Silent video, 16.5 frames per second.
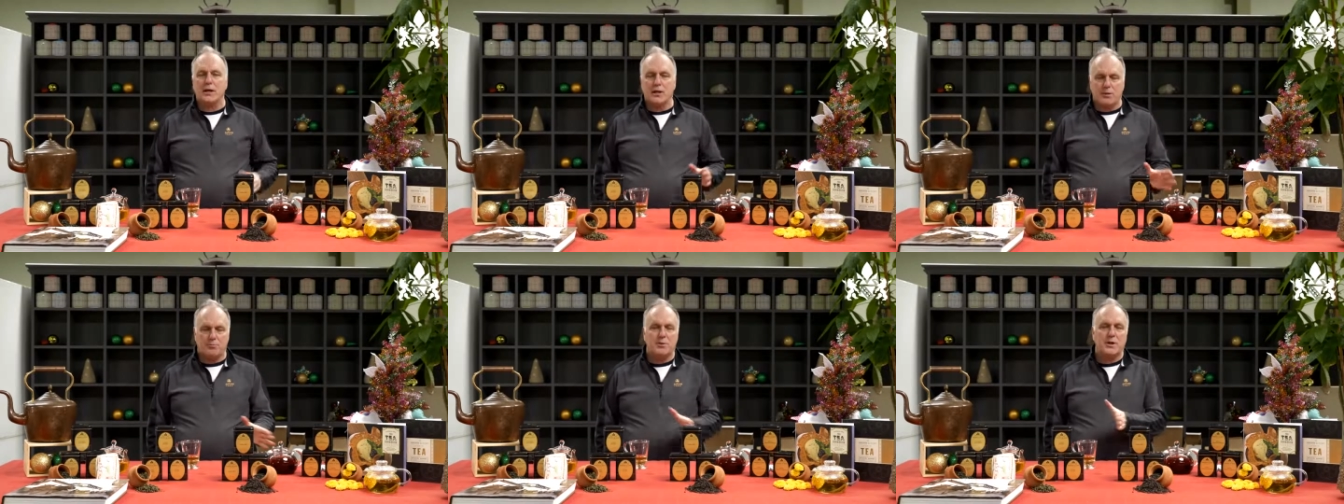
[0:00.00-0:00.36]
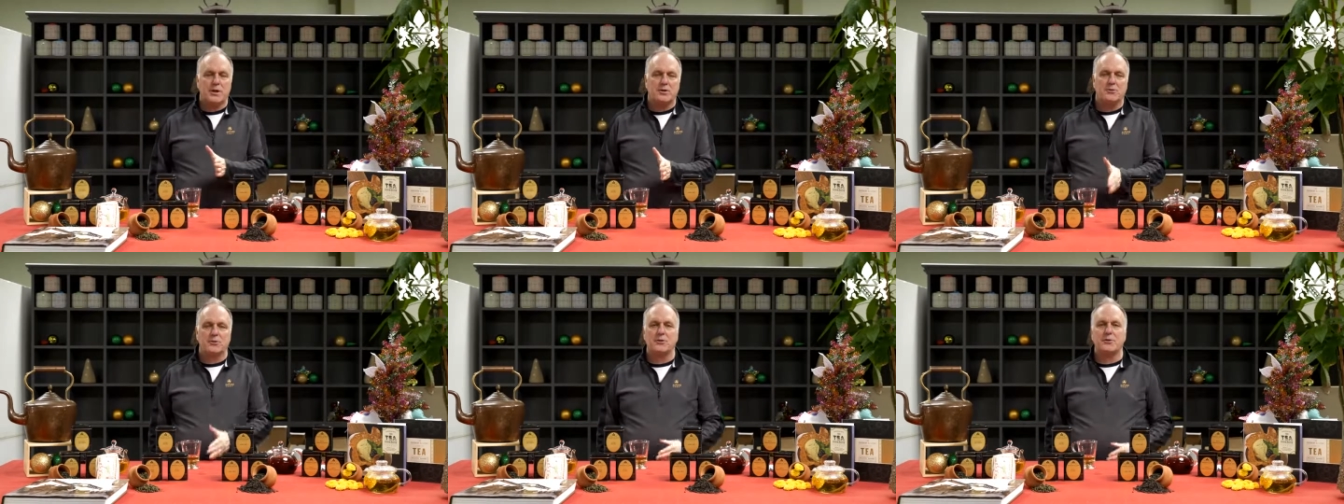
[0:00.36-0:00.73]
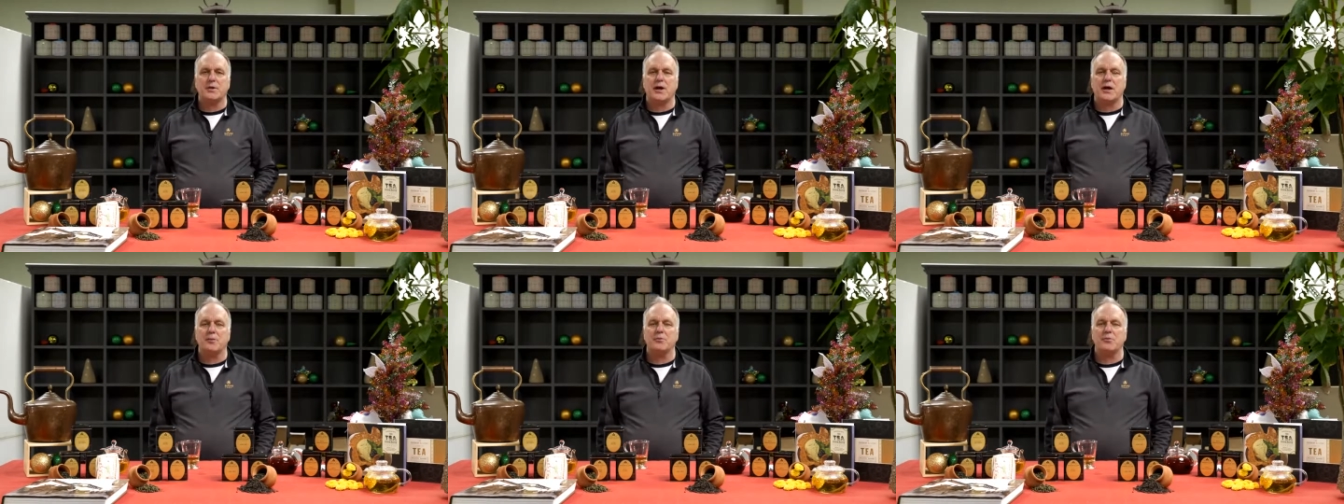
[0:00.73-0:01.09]
types of
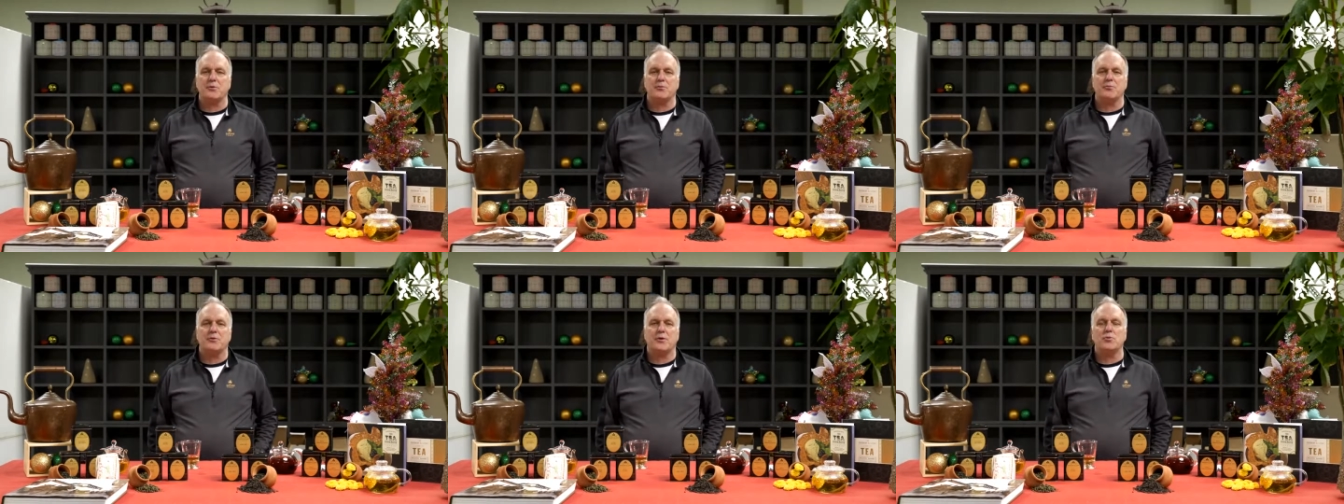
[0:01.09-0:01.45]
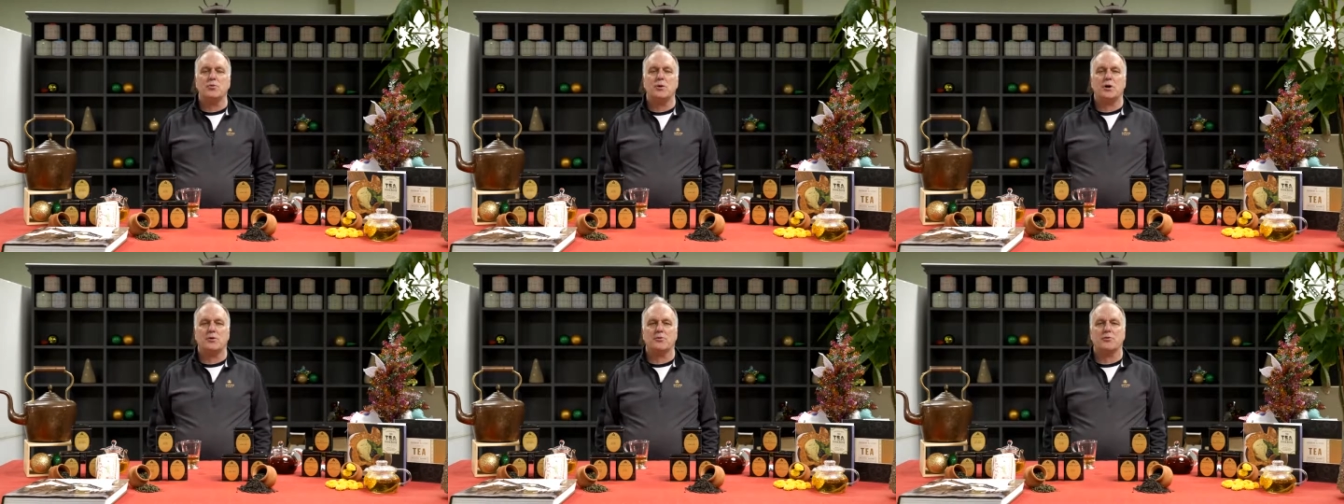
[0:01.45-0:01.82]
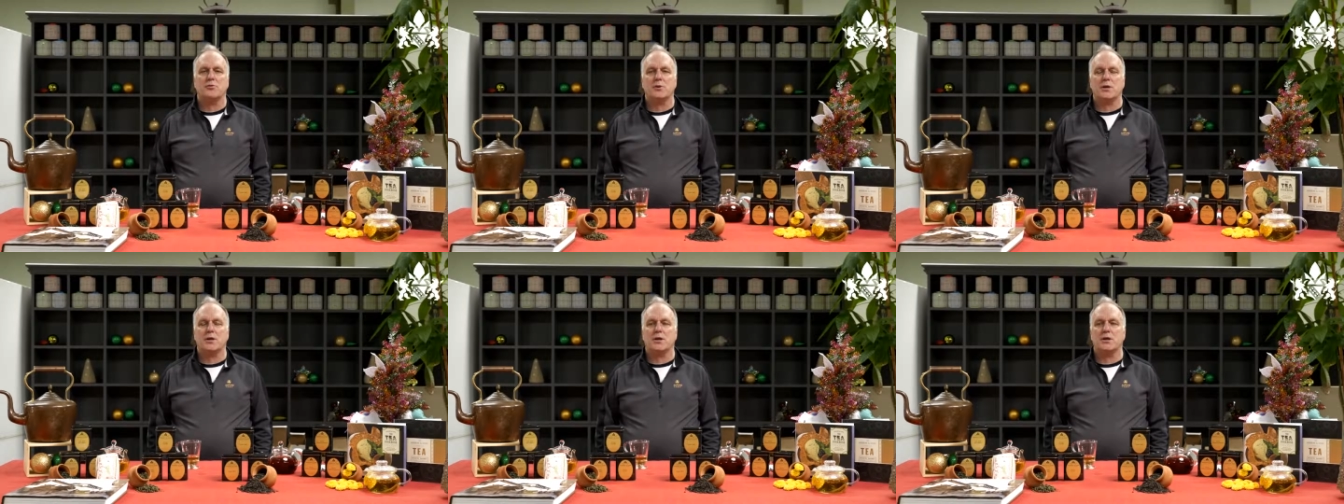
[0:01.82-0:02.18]
oolongs that we get it from.